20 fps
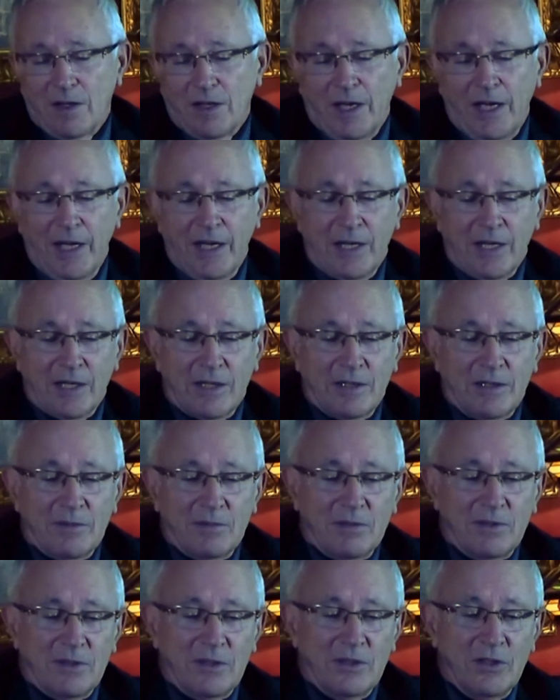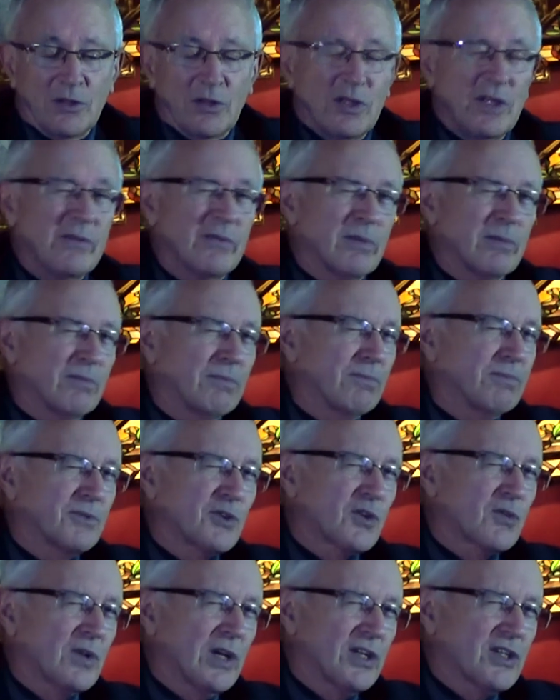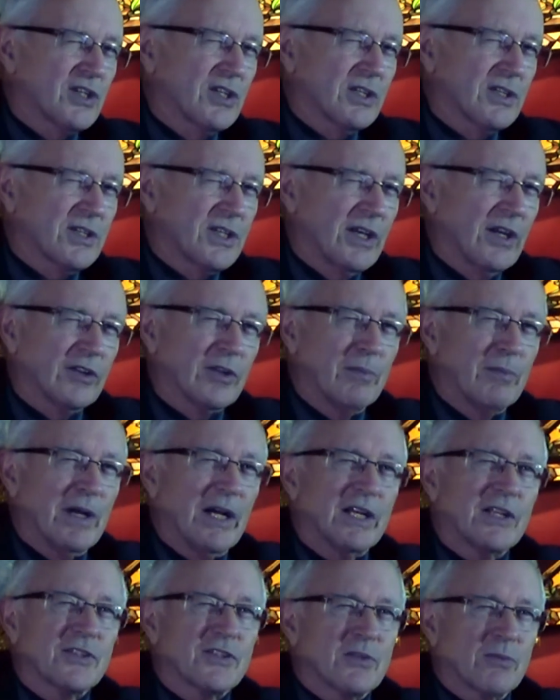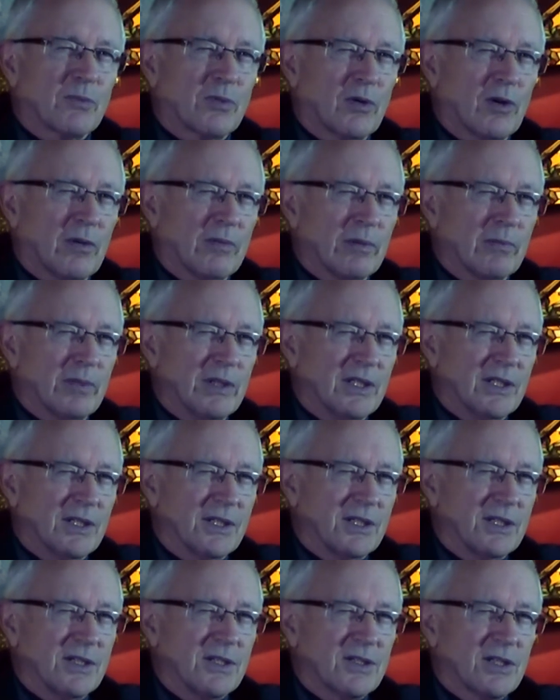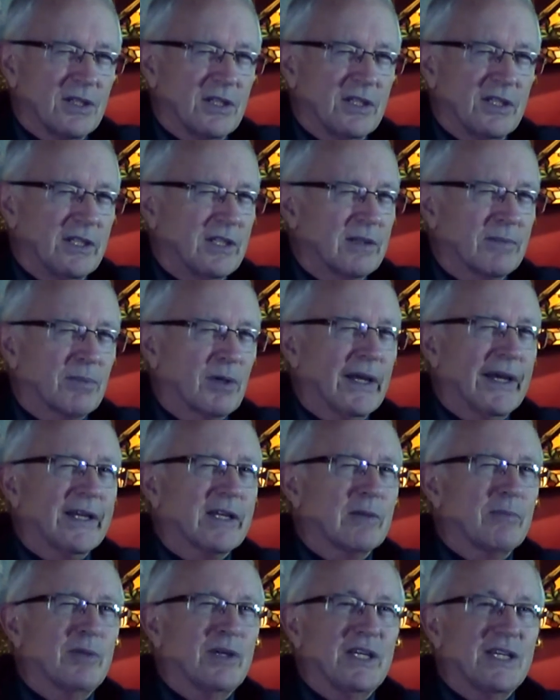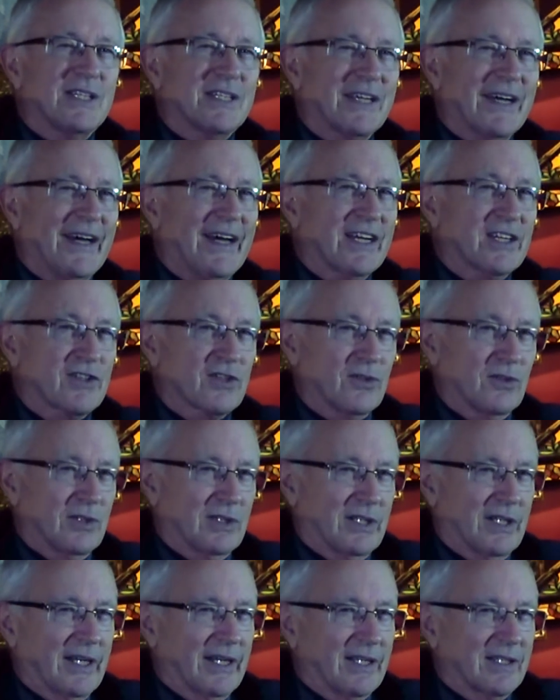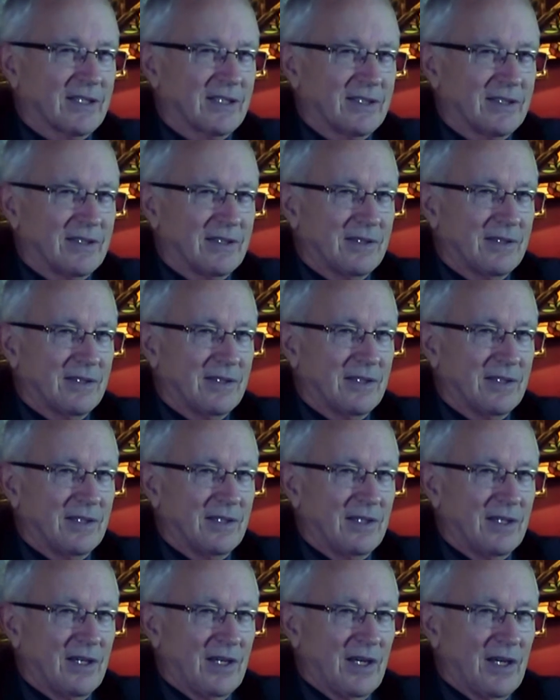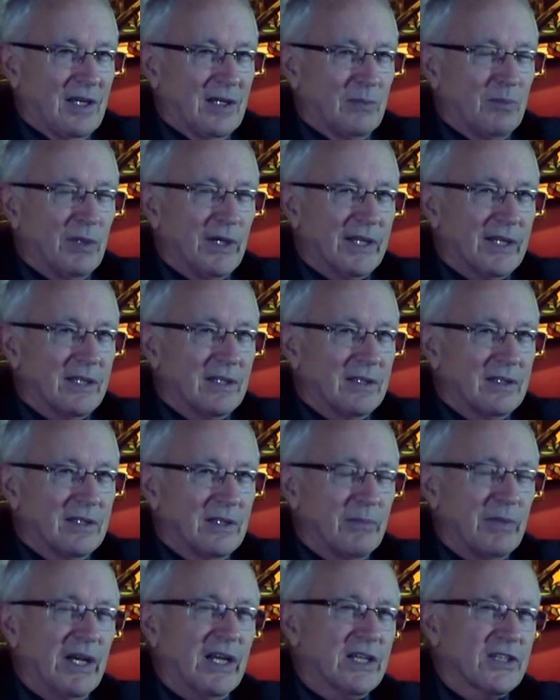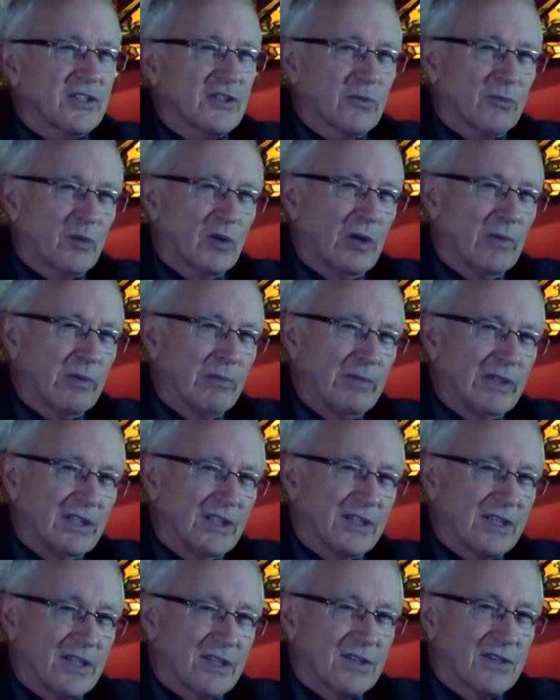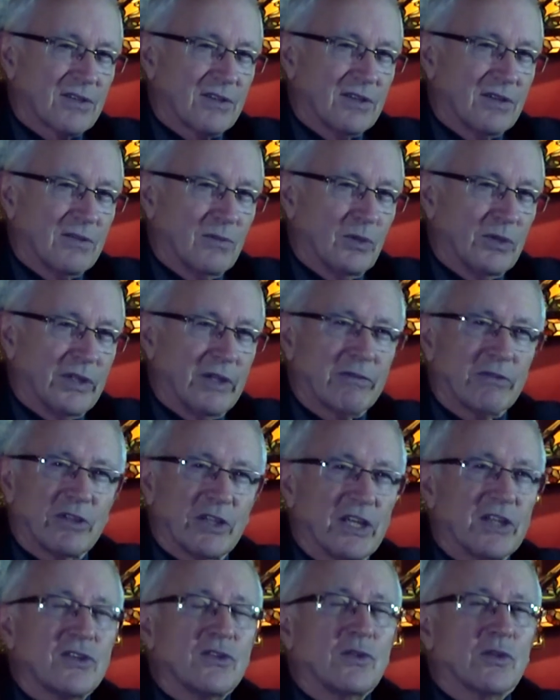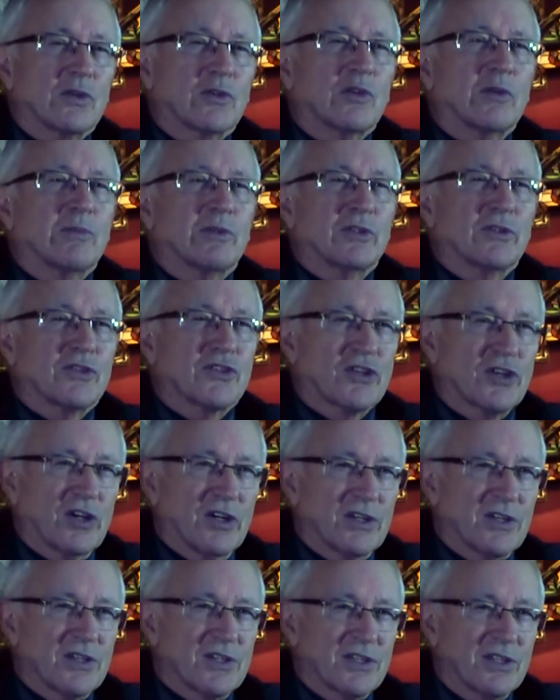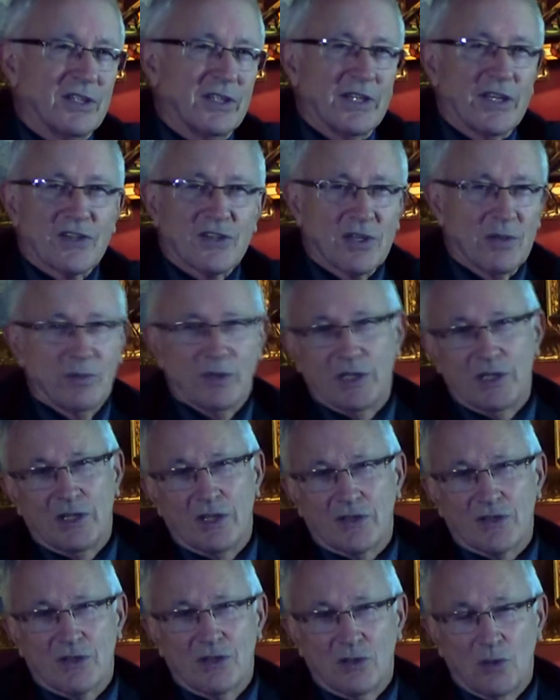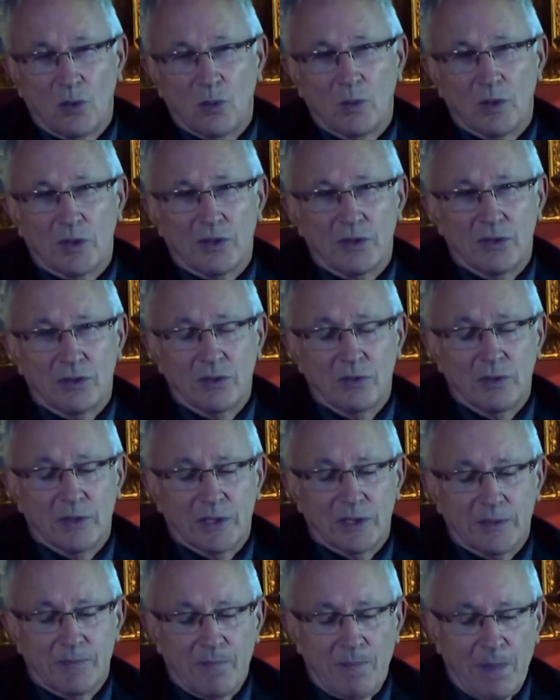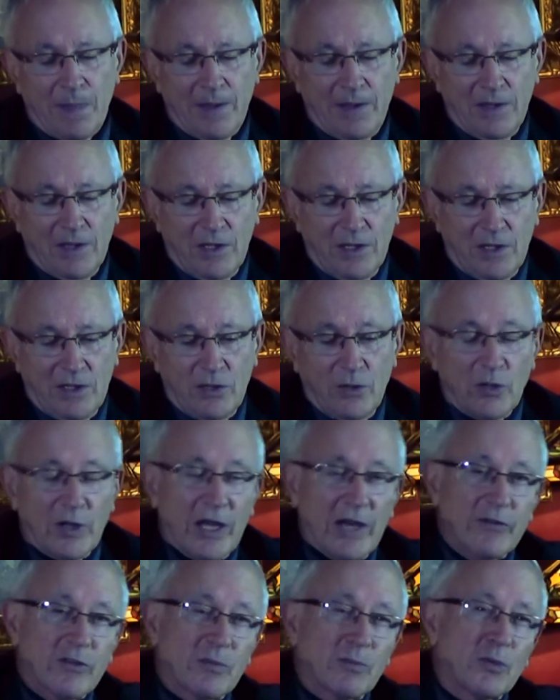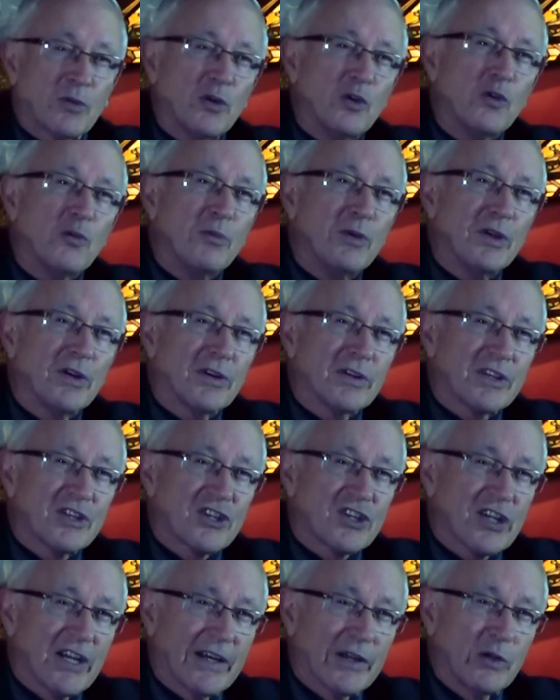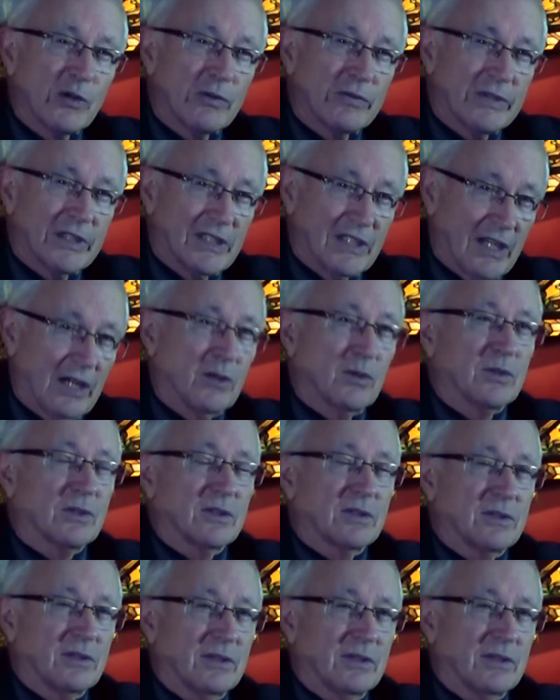And you could even stretch it and say on the balance of probabilities, he didn't plan to pay tax on that. But the balance of probabilities will never get you a criminal charge unless somebody doesn't know what they're doing. You'd have to prove beyond a shadow of a doubt.